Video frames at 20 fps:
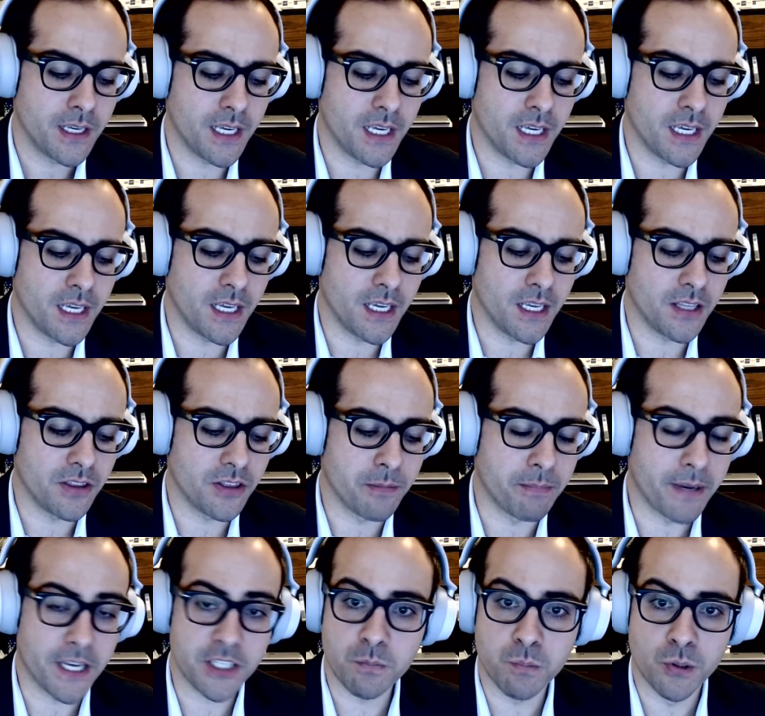And the
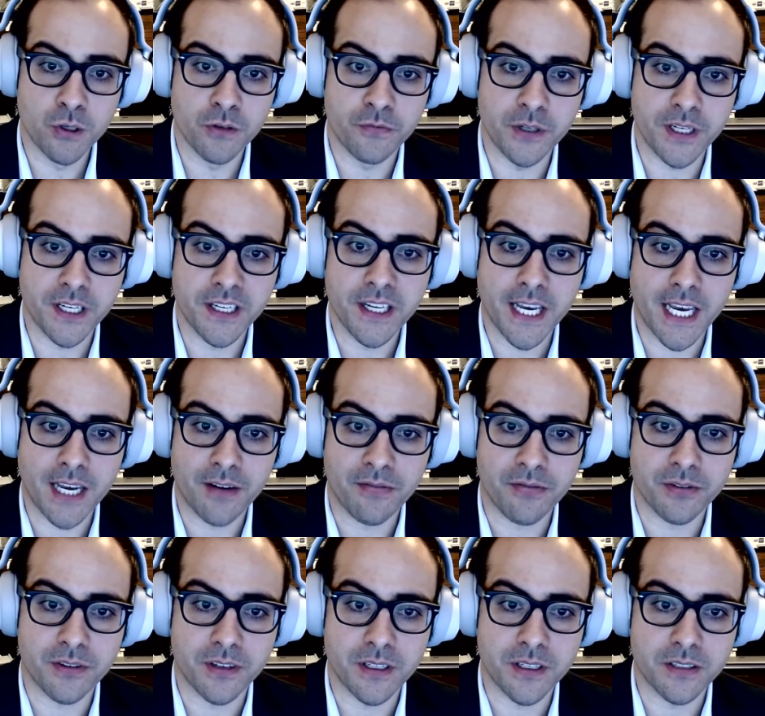best proof you can have
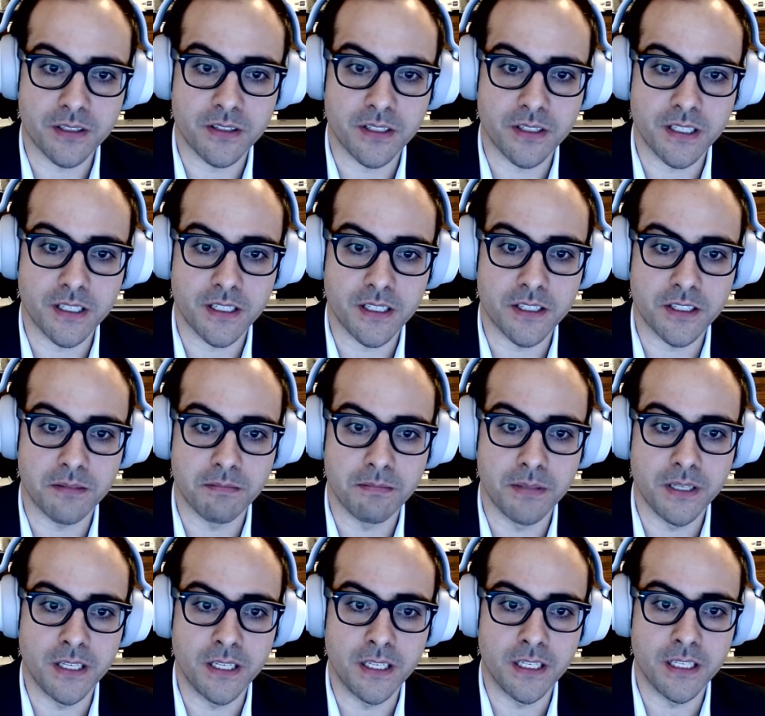for this is
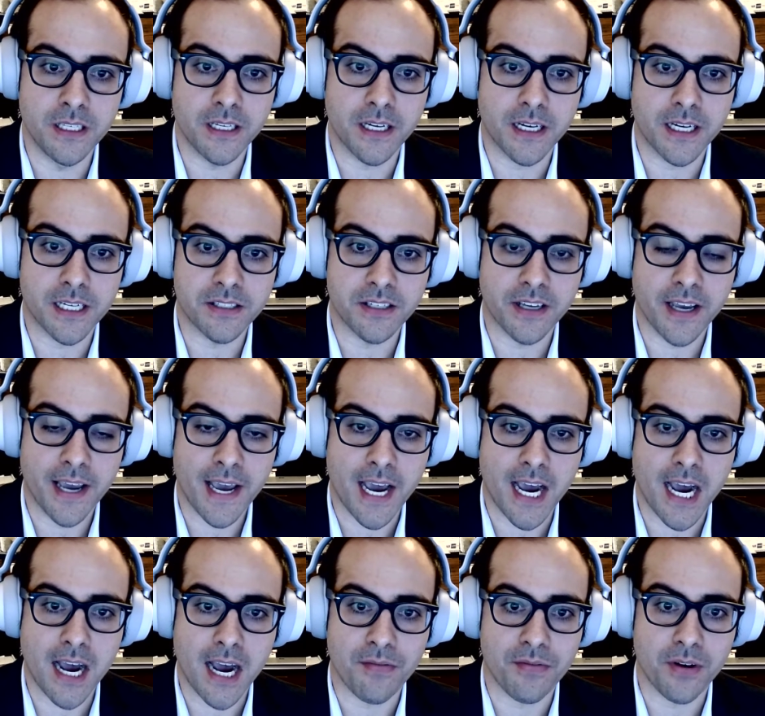to
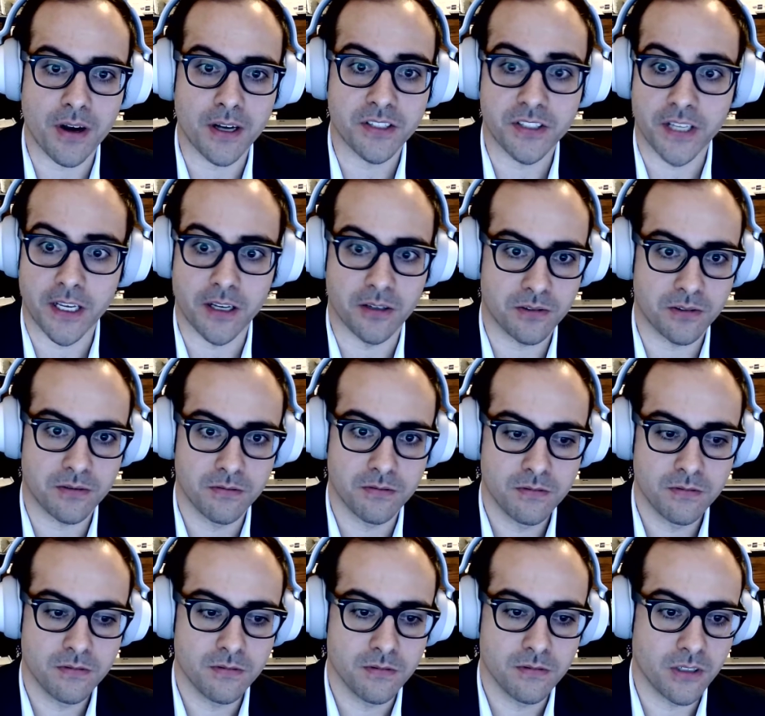have sales.
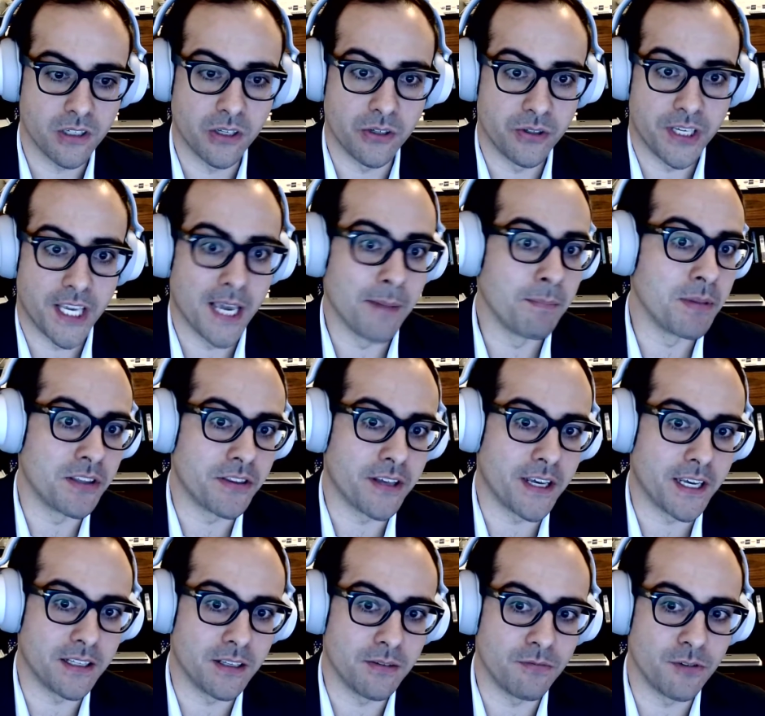Oh, you can't beat
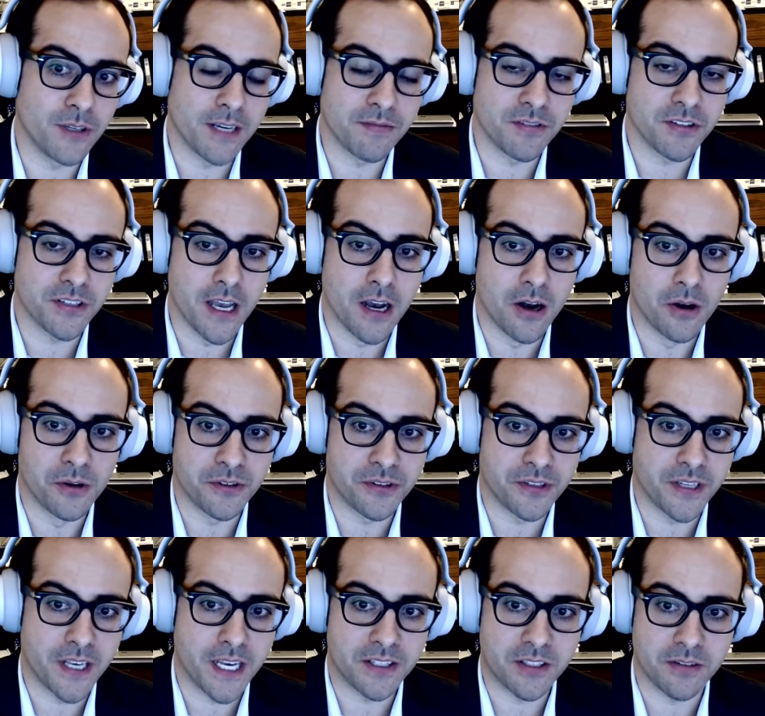that. If you have sales,
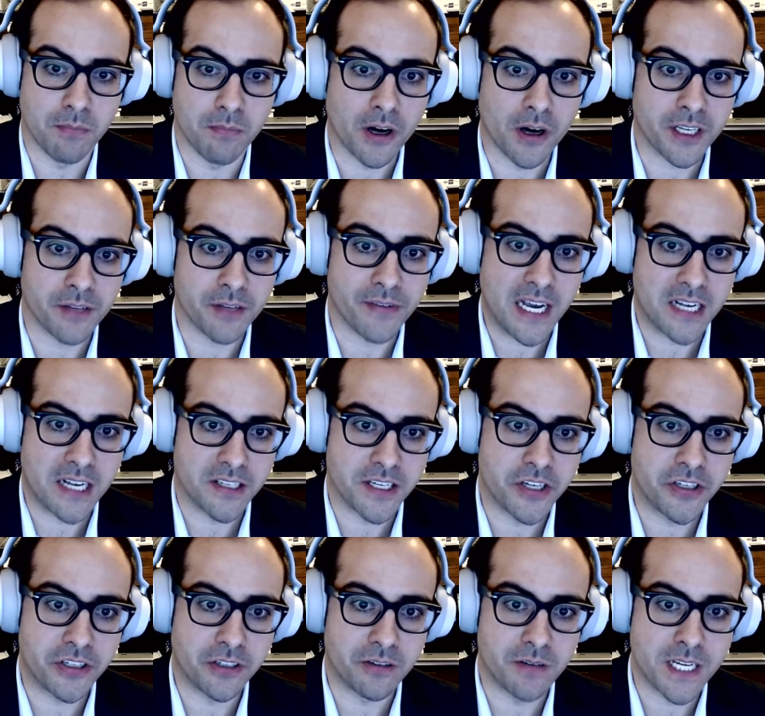that's market
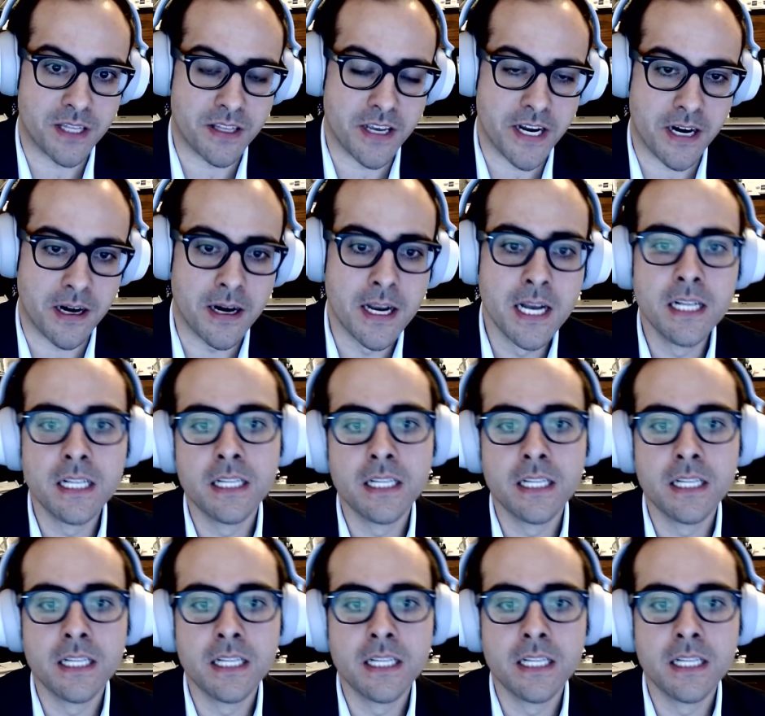validation right there.